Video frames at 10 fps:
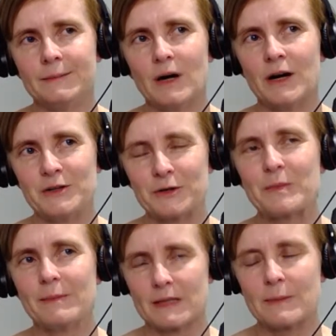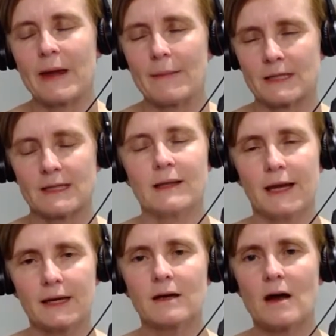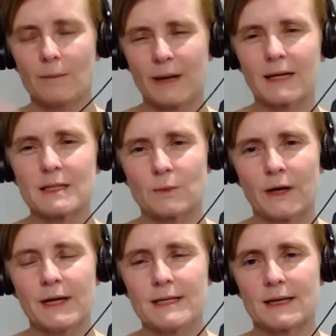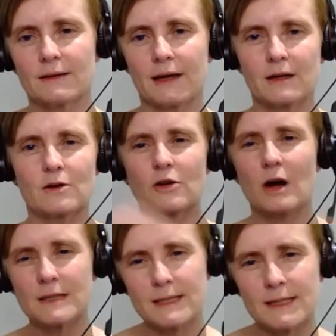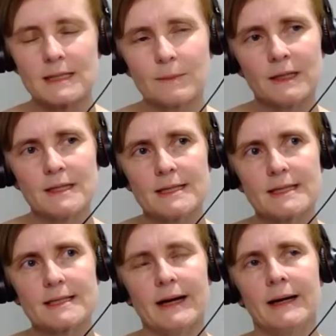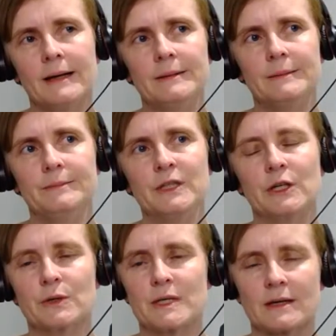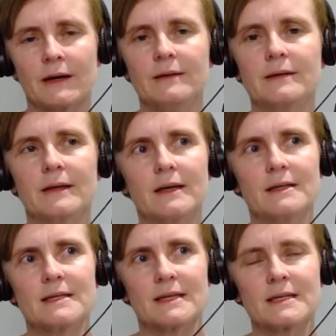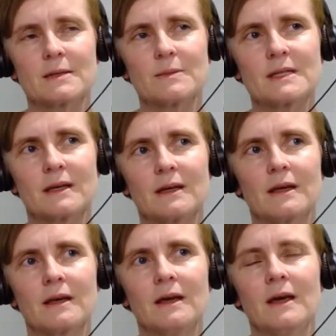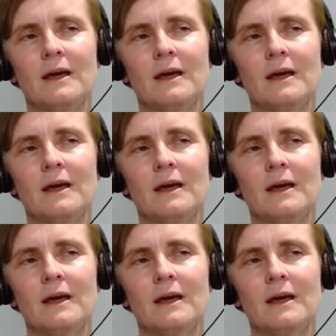our young people to be able to think in complex ways and think across disciplines, design thinking, systems thinking.